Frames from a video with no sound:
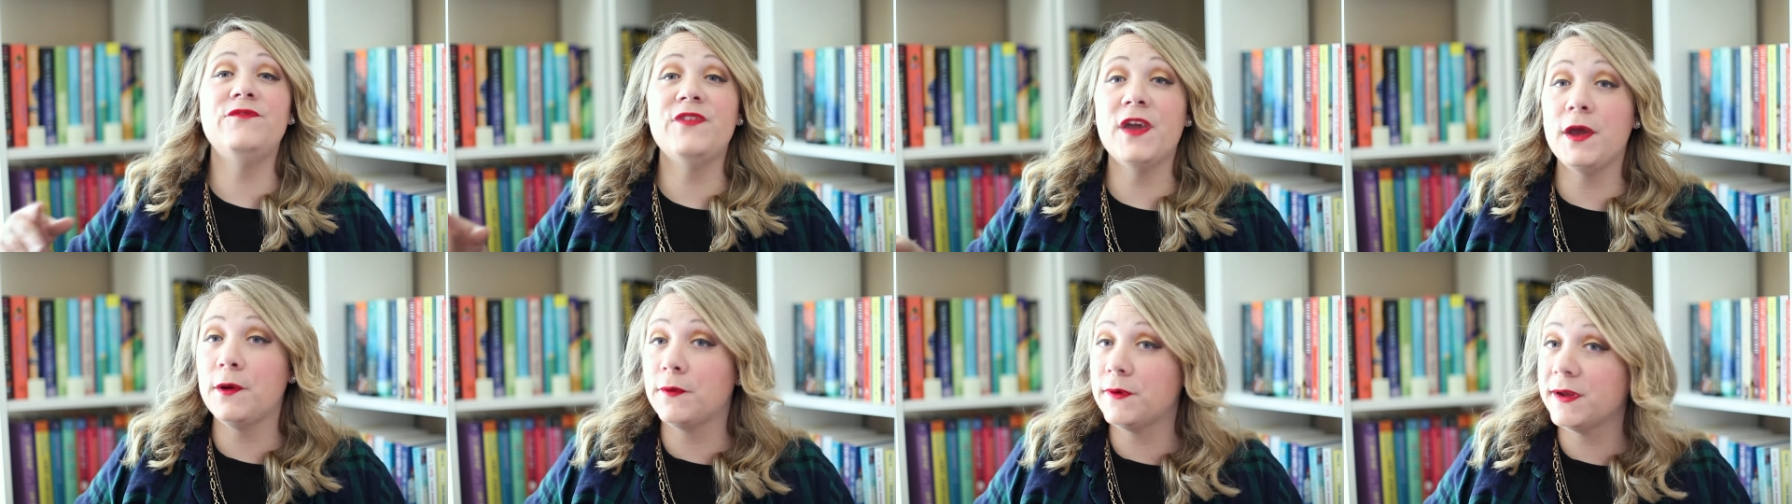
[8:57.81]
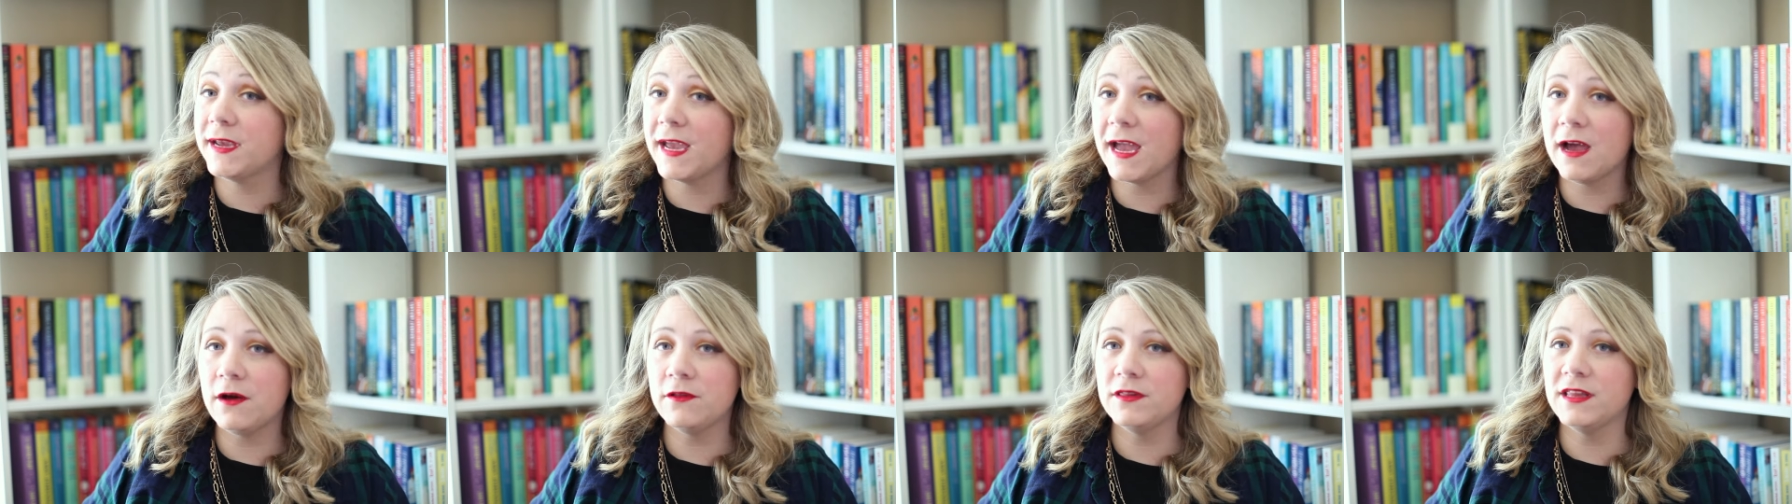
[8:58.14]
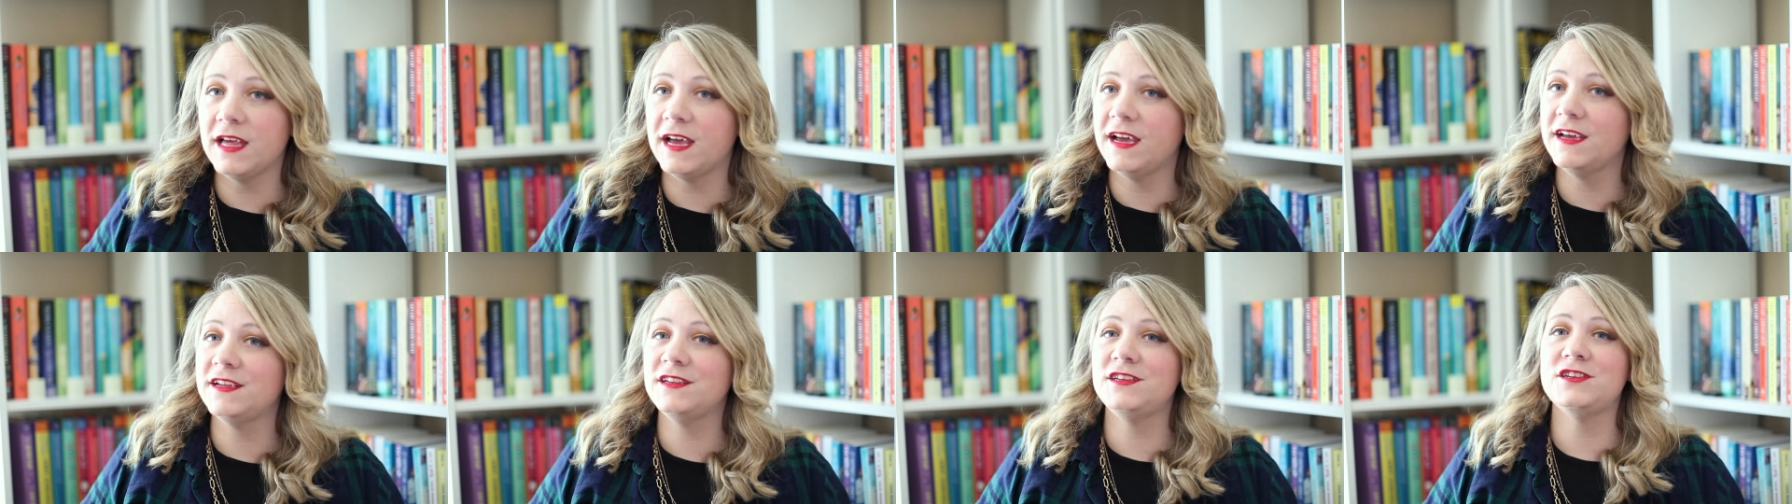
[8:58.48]
very
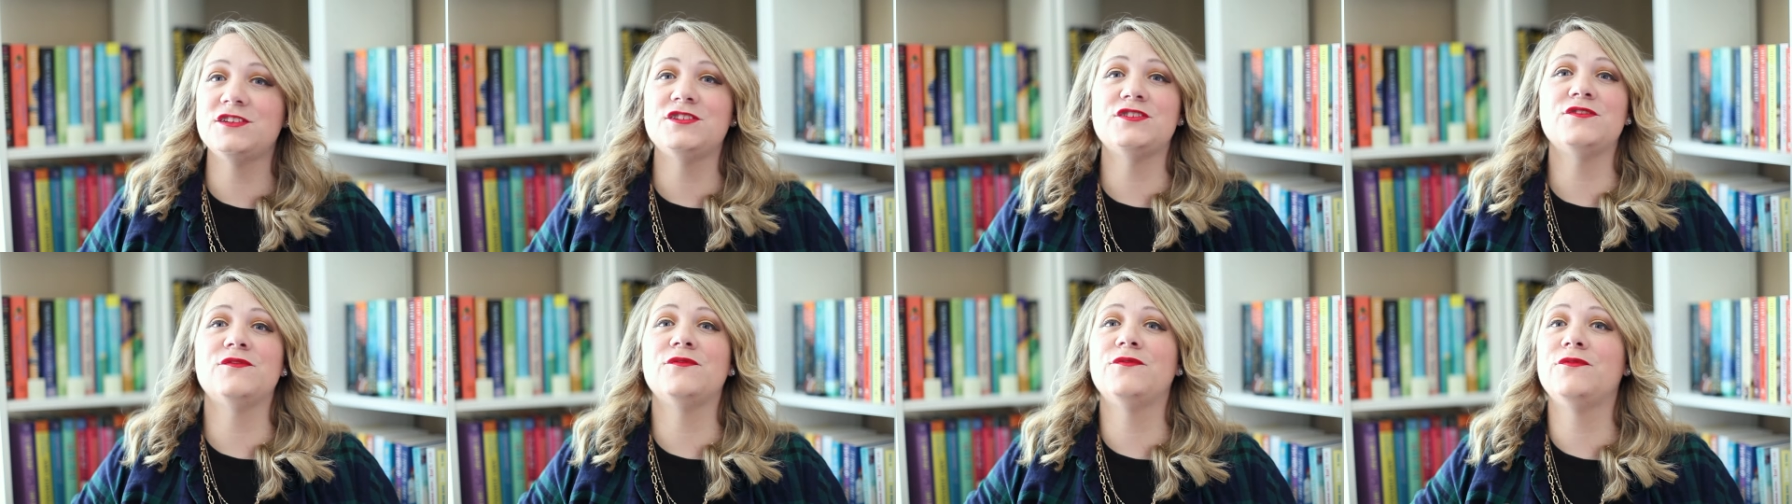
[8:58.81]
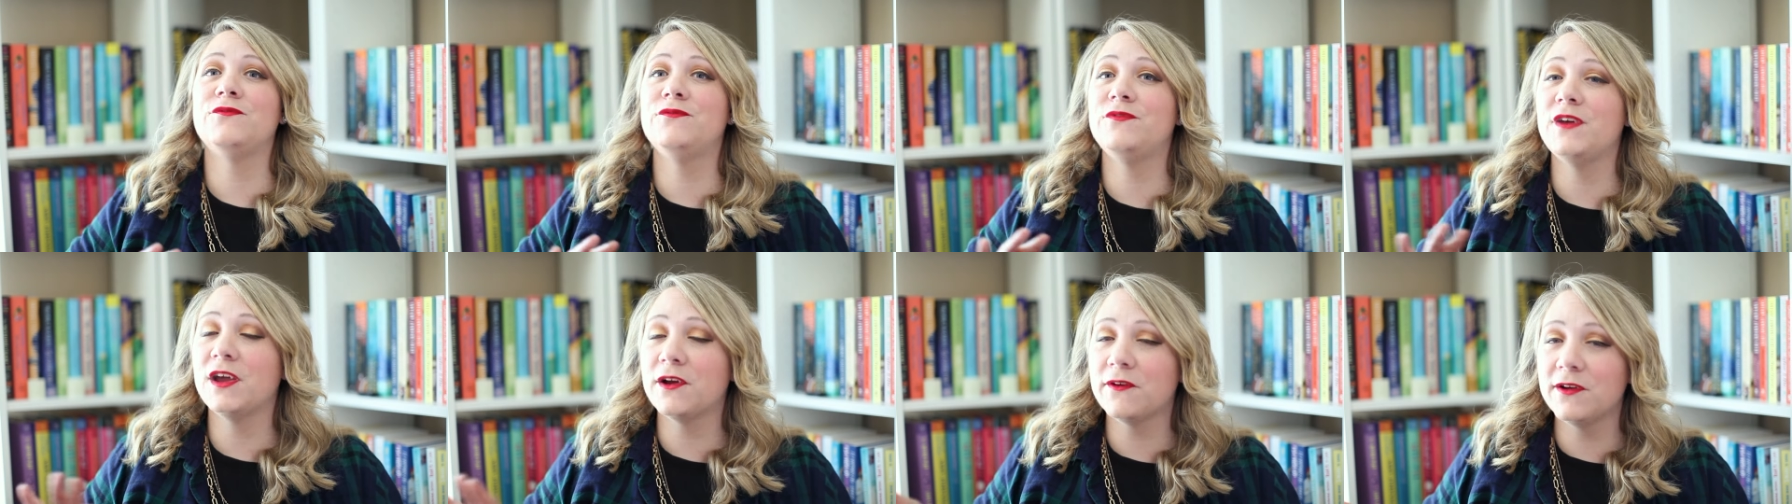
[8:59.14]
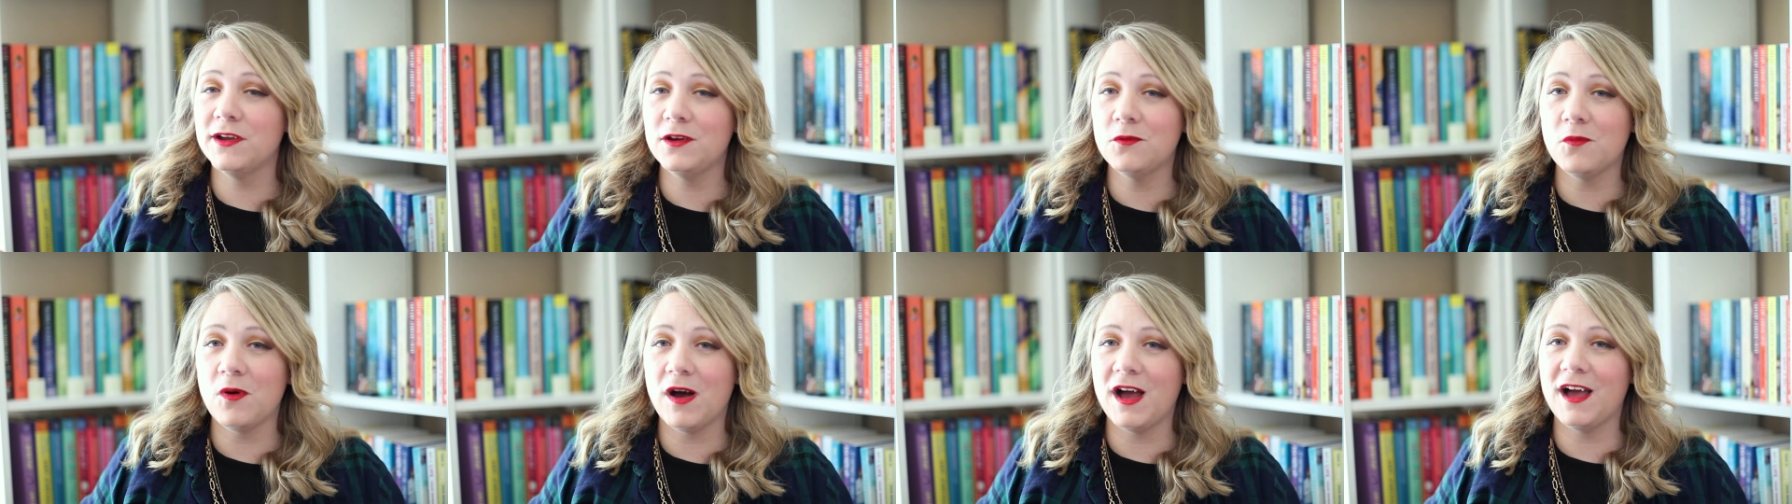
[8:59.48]
outlandish,
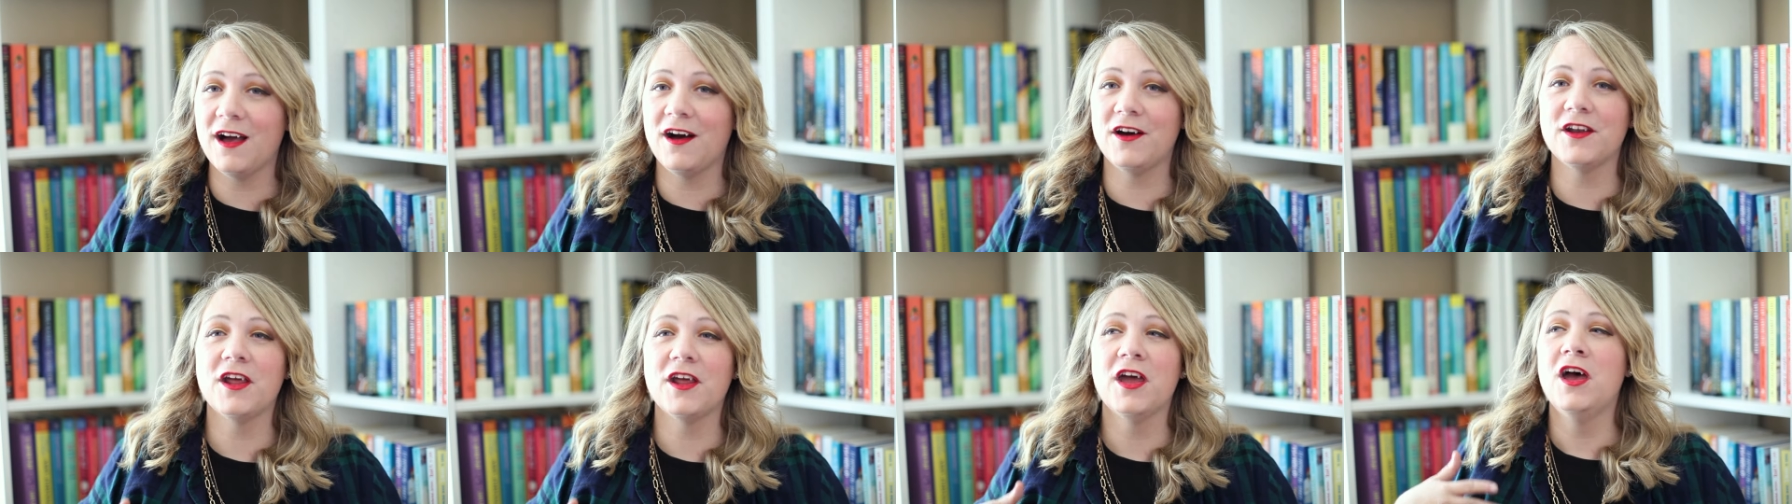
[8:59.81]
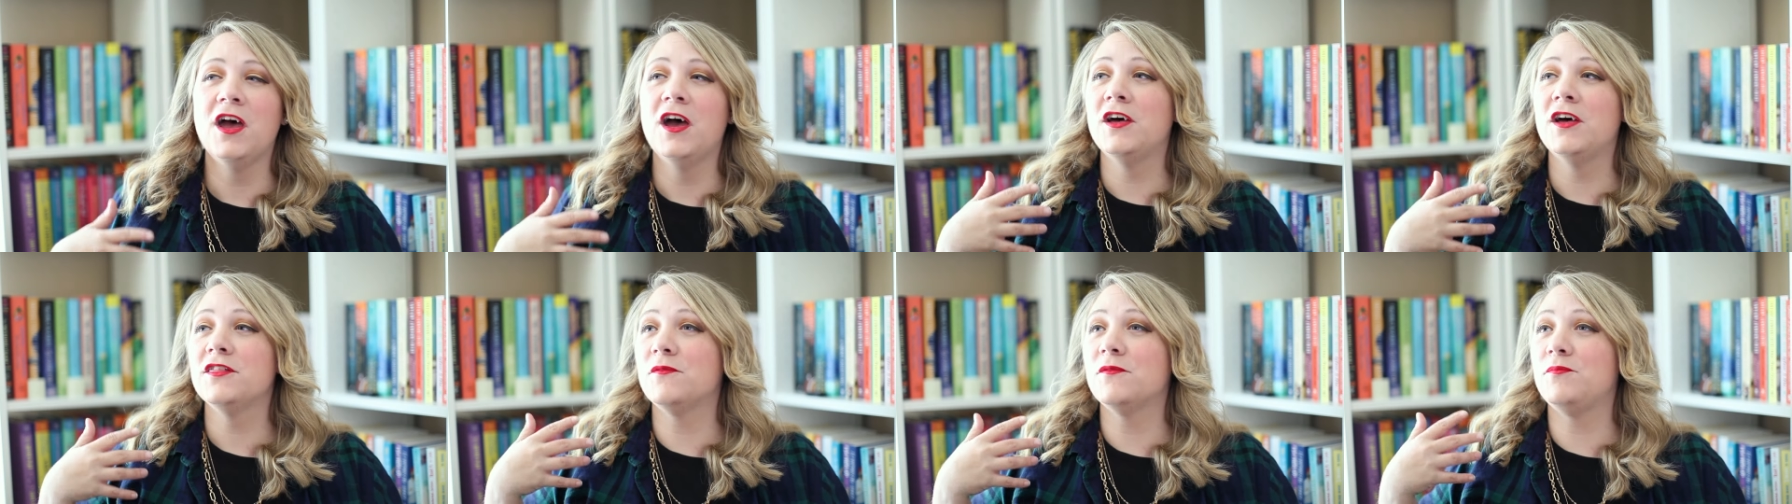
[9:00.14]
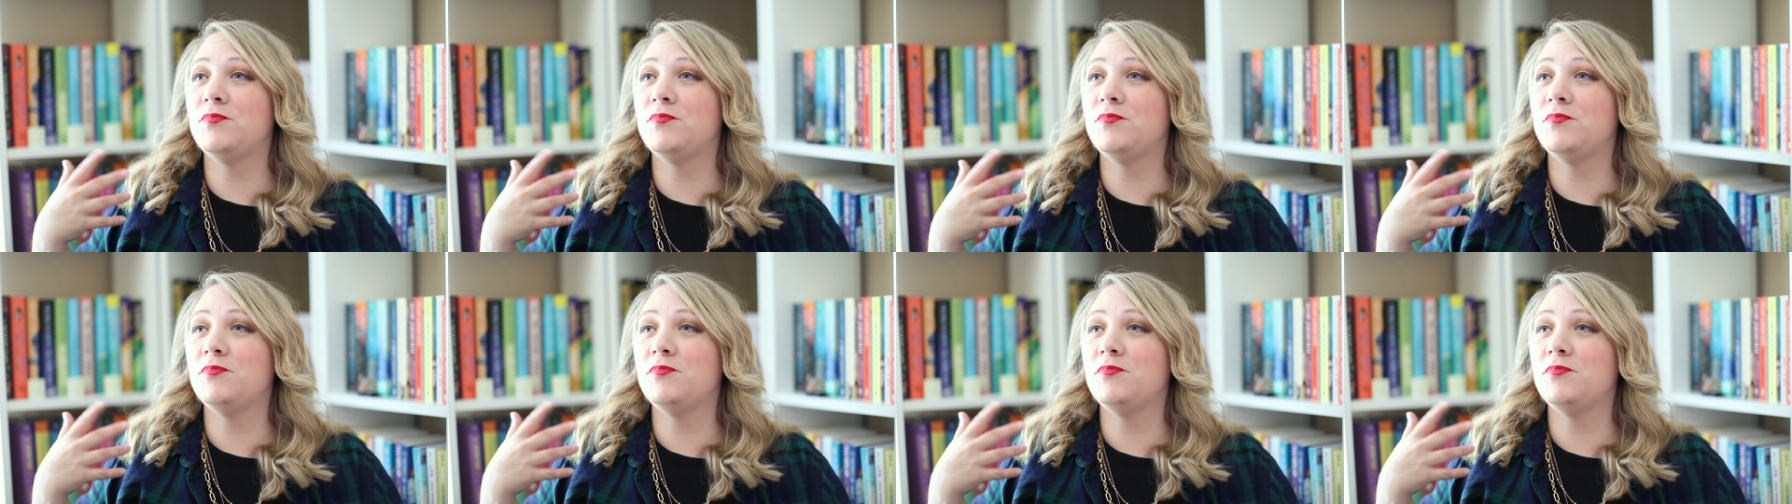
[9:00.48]
very wild. The